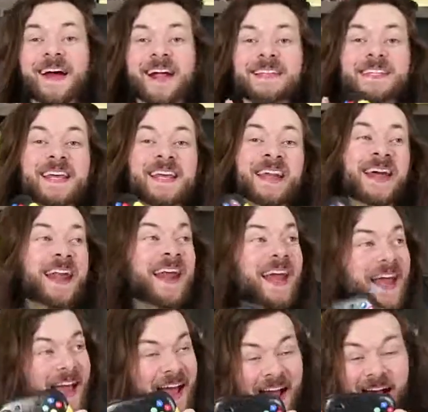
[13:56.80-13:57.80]
I did it.
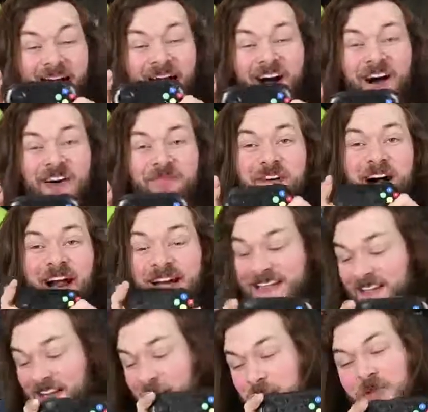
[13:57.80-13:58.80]
I
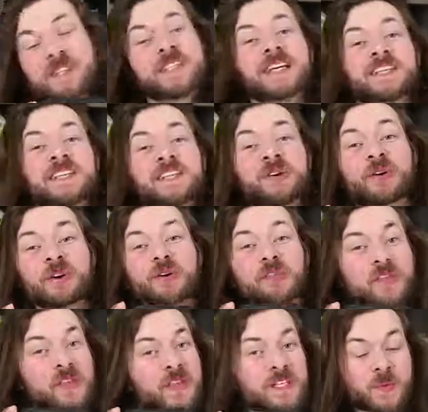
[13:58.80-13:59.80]
ended up using a tutorial
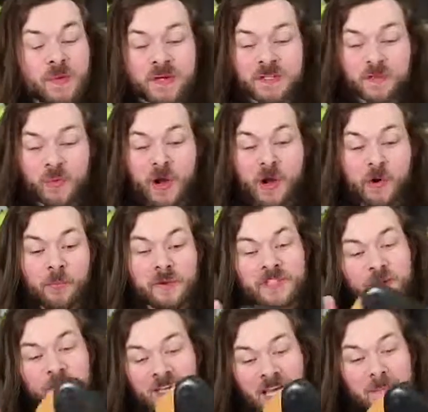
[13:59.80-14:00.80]
for this one as well,
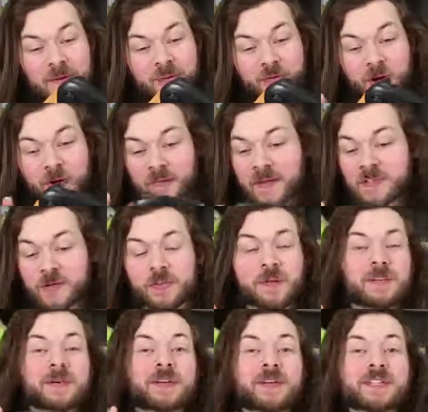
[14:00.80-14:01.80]
but don't get me wrong, that's
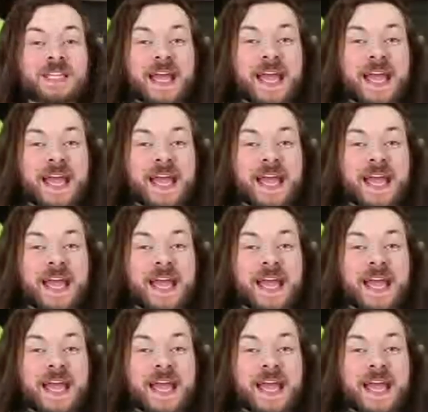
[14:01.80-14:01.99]
only because